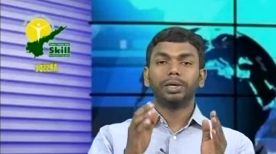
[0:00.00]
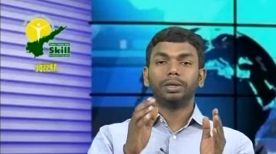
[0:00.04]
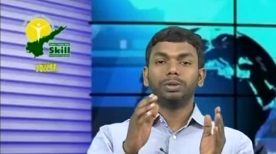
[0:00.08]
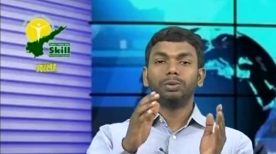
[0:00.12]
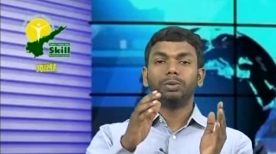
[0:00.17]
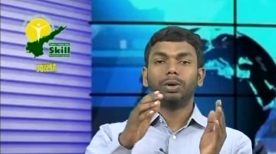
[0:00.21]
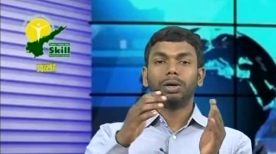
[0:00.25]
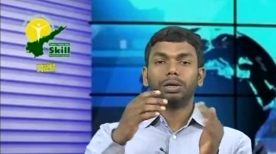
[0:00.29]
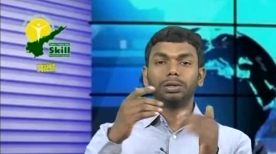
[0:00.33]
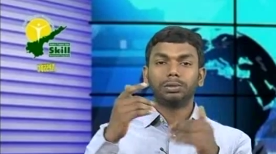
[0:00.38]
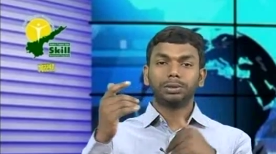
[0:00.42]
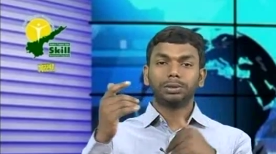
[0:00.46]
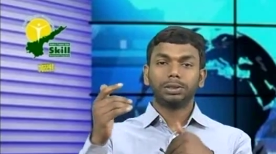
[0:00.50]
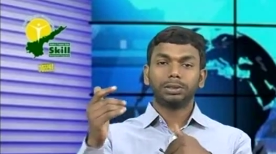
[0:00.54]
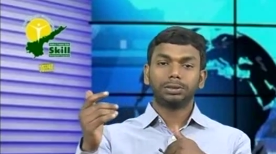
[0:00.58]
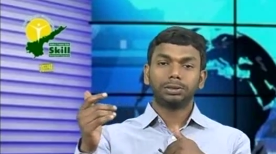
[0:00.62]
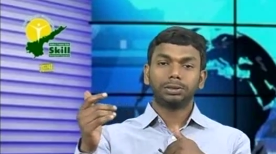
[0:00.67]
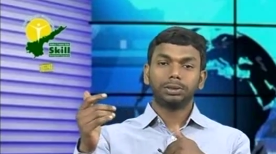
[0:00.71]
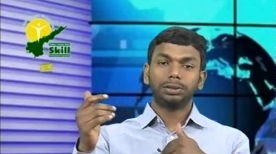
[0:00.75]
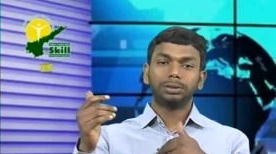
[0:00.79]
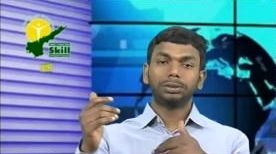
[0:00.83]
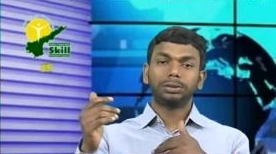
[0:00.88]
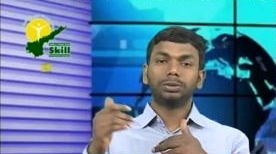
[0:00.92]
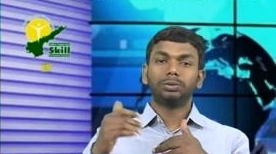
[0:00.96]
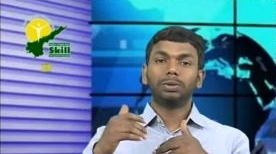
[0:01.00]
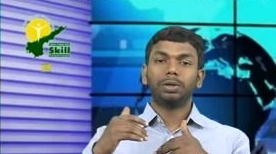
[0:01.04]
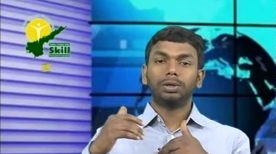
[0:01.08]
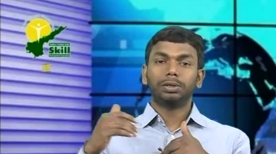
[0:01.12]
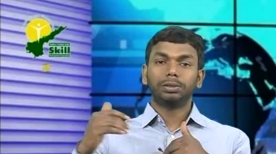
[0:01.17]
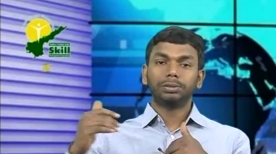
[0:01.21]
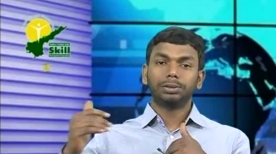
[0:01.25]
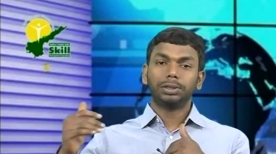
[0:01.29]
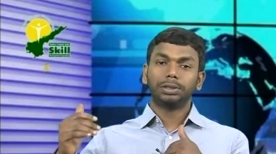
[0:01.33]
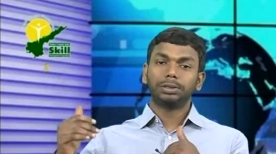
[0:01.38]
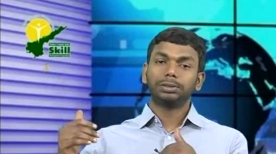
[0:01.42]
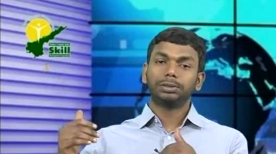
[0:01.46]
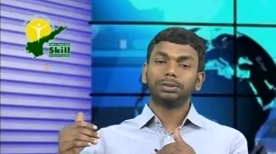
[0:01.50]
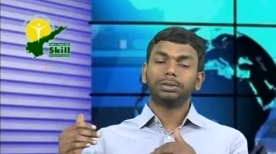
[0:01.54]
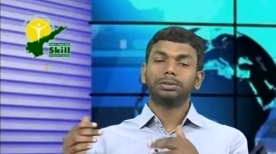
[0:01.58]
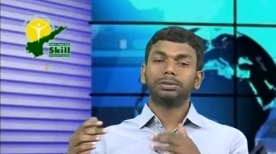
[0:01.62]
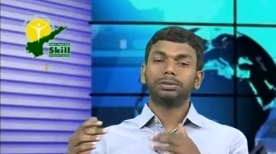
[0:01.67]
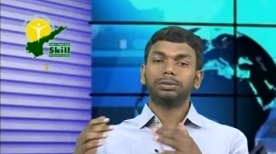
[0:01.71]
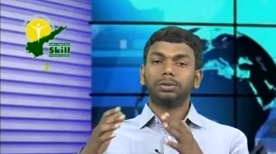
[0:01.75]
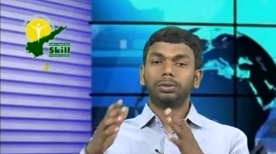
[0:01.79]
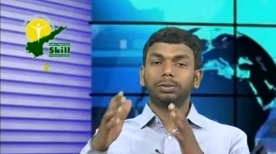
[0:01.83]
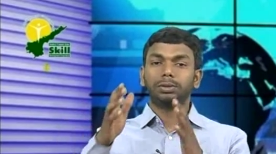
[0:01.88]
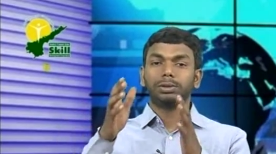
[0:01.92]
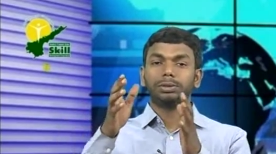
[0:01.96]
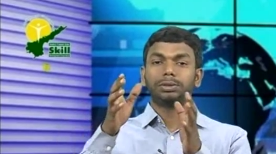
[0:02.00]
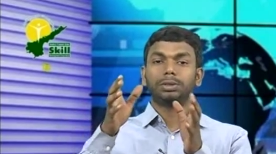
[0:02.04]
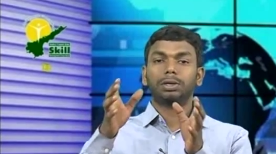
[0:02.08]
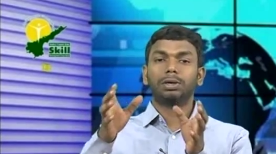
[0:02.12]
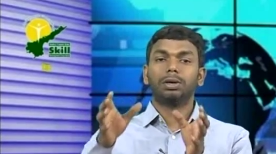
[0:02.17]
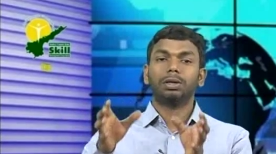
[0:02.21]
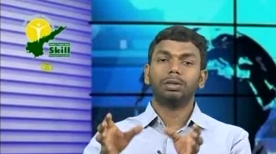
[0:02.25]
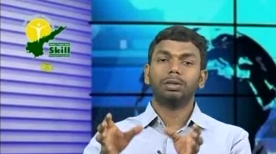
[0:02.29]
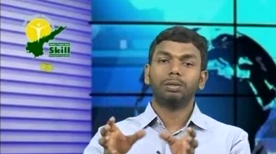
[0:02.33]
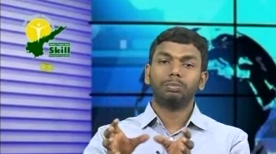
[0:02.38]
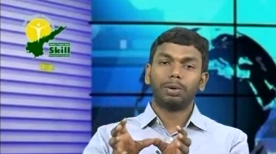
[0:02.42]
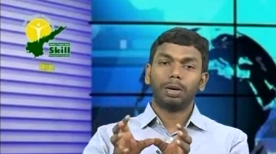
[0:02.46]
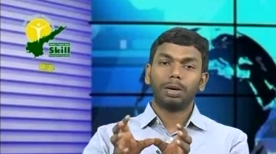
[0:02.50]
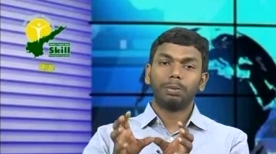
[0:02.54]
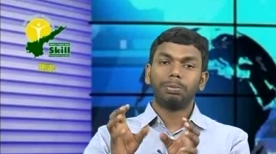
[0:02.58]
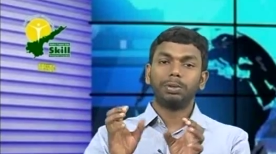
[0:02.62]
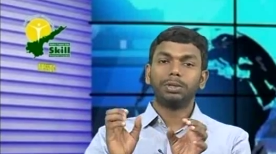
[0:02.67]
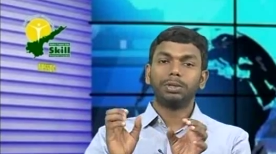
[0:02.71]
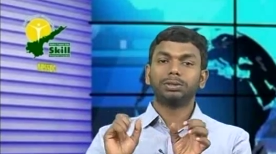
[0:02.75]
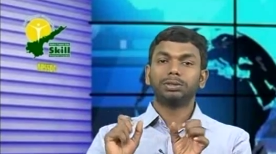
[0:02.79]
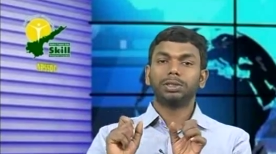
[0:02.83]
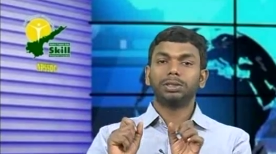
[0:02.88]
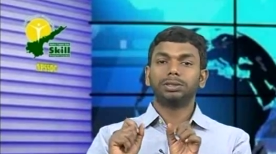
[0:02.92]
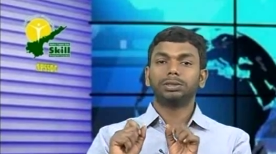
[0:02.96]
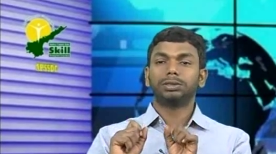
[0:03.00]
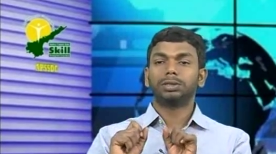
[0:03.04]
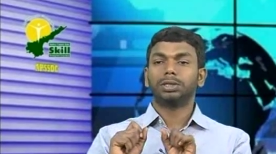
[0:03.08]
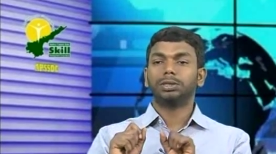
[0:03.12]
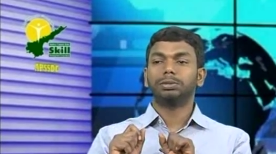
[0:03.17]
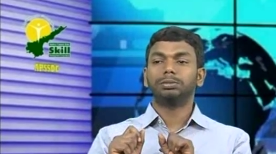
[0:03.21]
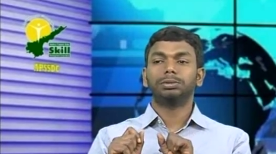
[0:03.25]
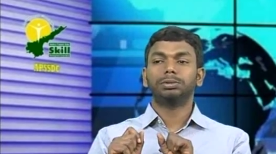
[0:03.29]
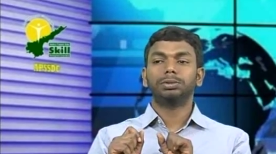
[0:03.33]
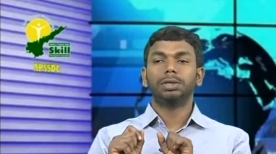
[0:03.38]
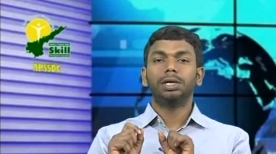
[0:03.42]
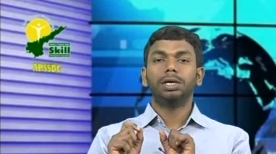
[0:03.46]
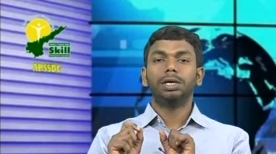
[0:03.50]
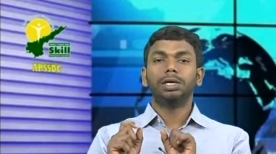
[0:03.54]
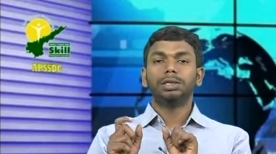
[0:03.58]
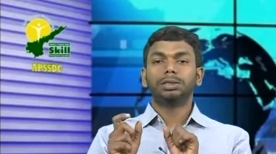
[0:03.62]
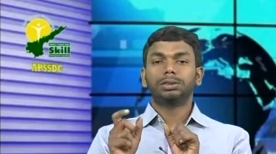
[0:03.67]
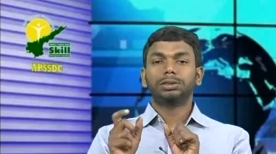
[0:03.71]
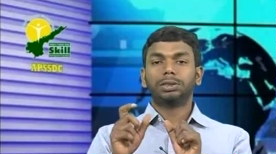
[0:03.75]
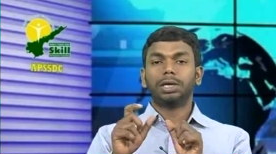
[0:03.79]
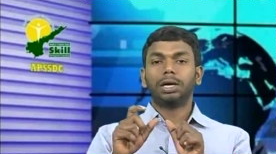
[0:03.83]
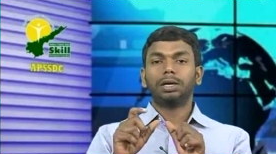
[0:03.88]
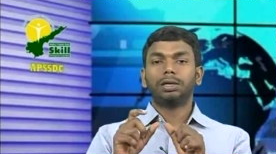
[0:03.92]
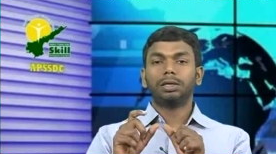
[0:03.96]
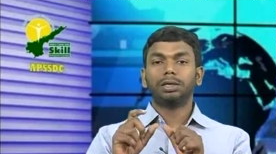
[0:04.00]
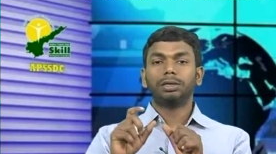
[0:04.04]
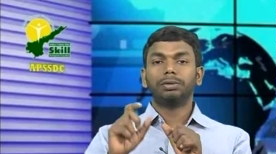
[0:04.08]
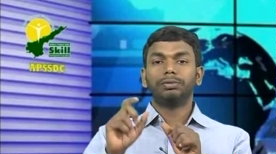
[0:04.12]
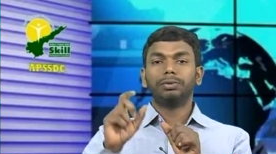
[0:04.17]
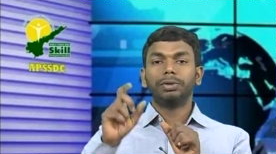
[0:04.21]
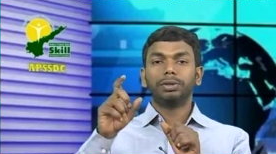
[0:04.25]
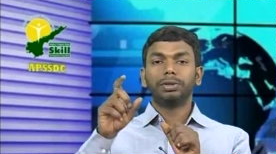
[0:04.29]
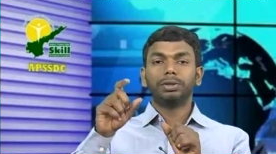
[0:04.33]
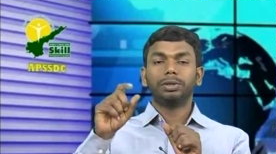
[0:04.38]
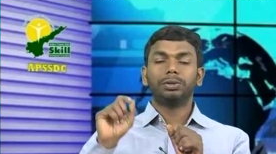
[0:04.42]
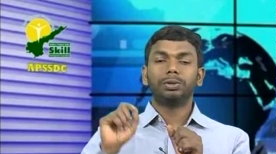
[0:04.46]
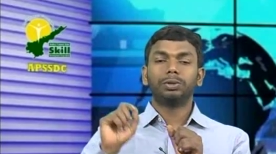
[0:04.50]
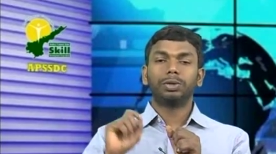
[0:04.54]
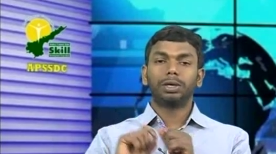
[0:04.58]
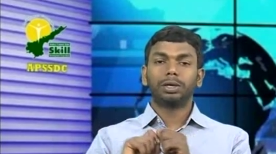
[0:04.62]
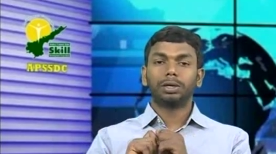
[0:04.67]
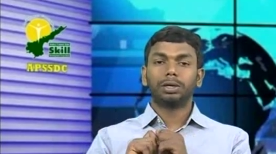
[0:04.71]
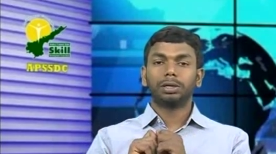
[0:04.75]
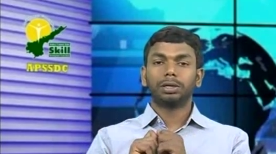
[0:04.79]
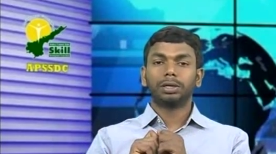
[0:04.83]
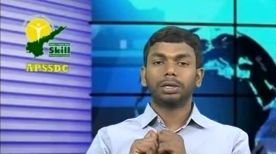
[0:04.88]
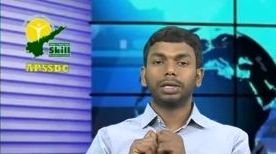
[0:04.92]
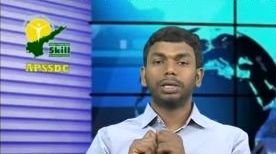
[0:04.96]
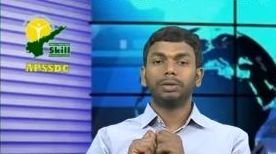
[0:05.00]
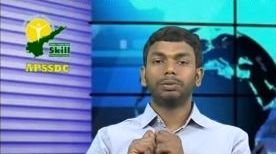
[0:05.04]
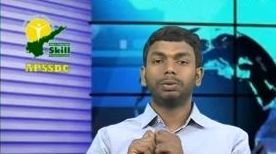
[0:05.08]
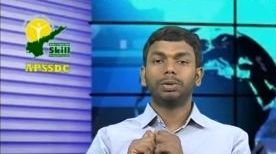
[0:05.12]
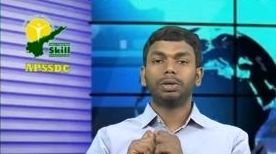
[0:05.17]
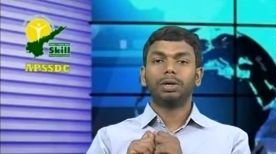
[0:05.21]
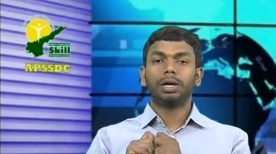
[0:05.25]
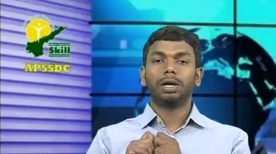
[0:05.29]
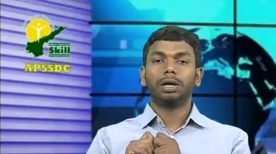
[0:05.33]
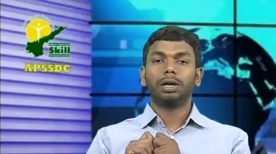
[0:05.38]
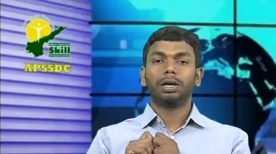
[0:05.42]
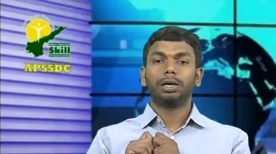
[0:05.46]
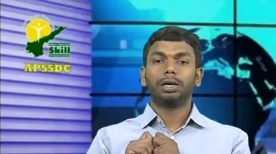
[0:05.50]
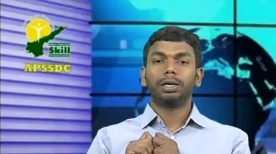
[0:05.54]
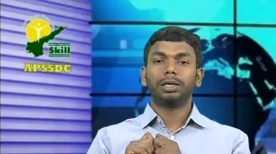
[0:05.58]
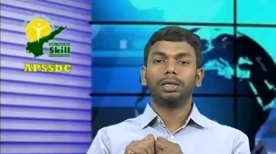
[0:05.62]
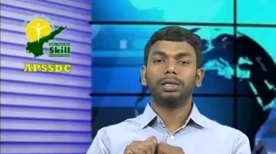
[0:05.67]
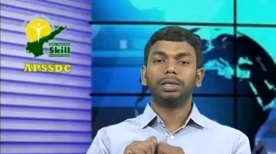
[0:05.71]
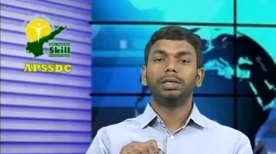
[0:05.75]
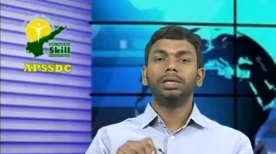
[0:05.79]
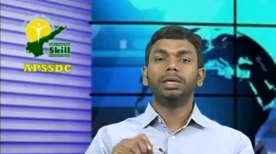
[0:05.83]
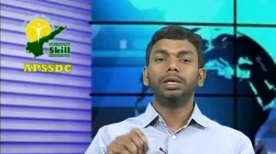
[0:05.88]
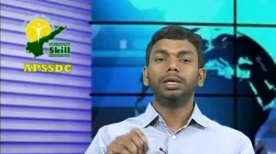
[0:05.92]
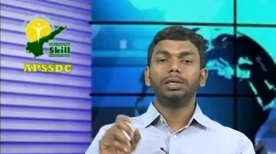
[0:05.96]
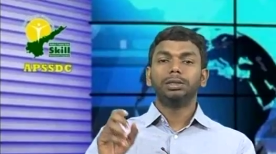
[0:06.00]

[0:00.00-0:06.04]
you want to search this, you want to search this. So these are all the popular search terms starting with your keyword already.